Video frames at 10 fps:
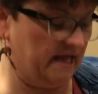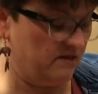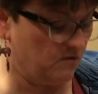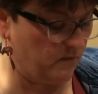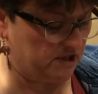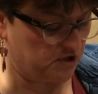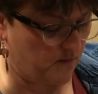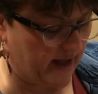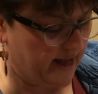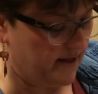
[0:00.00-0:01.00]
either which
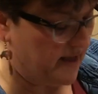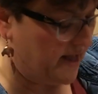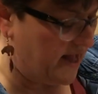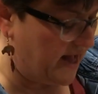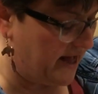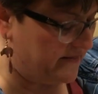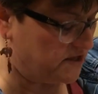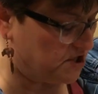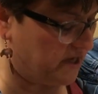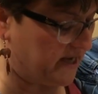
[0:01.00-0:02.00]
way. And
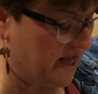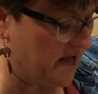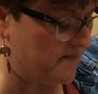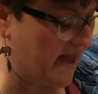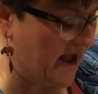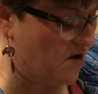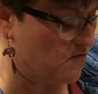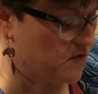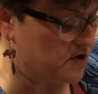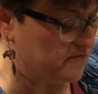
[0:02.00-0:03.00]
then you're going to come
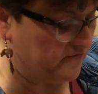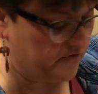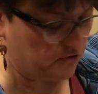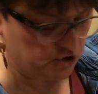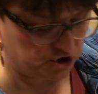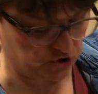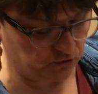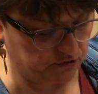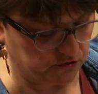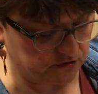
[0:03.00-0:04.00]
outward for those
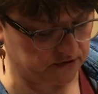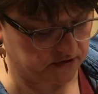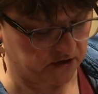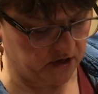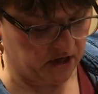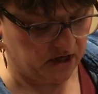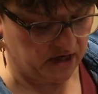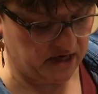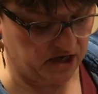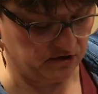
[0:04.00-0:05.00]
shoulders.
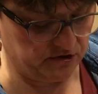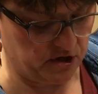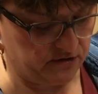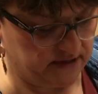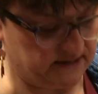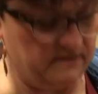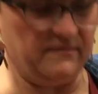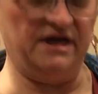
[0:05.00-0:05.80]
Now you'll notice that